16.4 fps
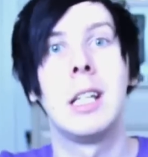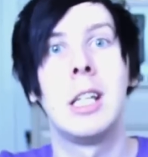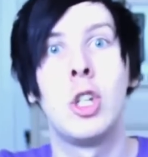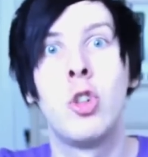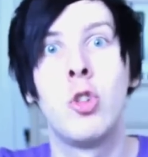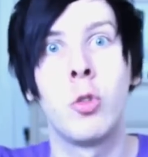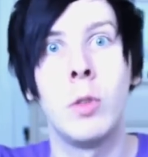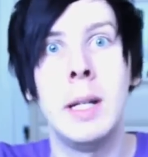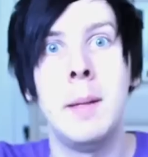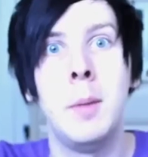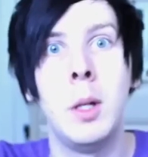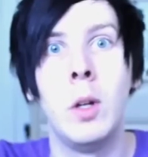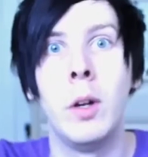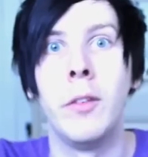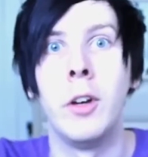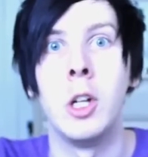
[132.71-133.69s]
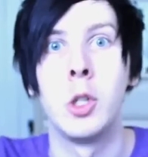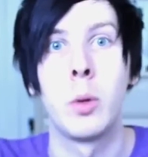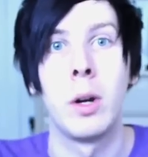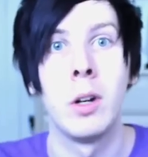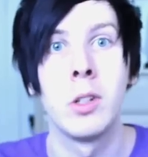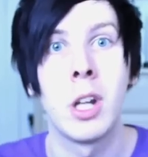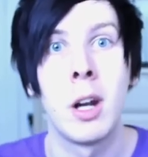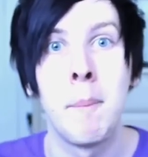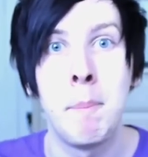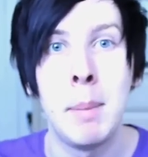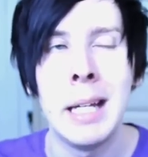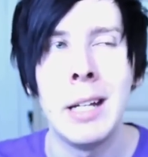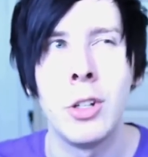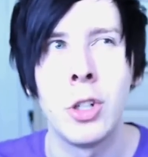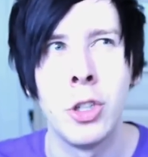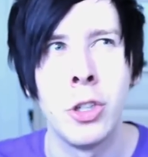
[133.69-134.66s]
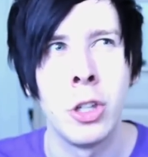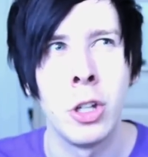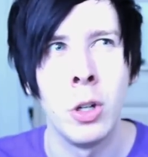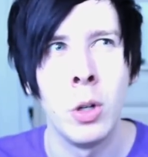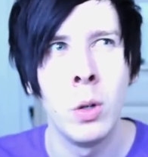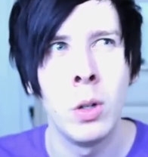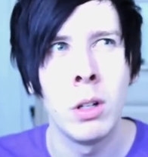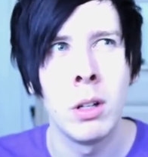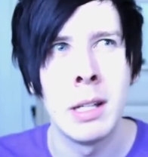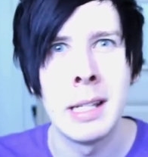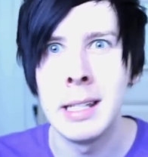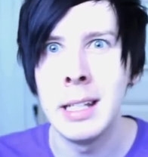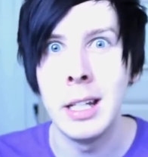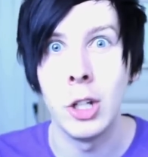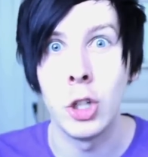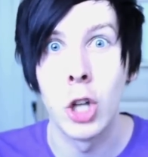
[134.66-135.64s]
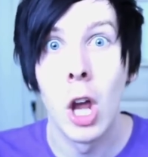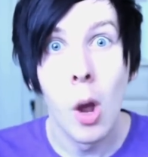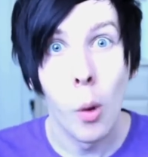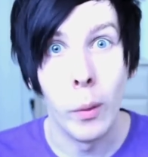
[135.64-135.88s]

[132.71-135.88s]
this dream universe where I was on a beach zoo, a zeech,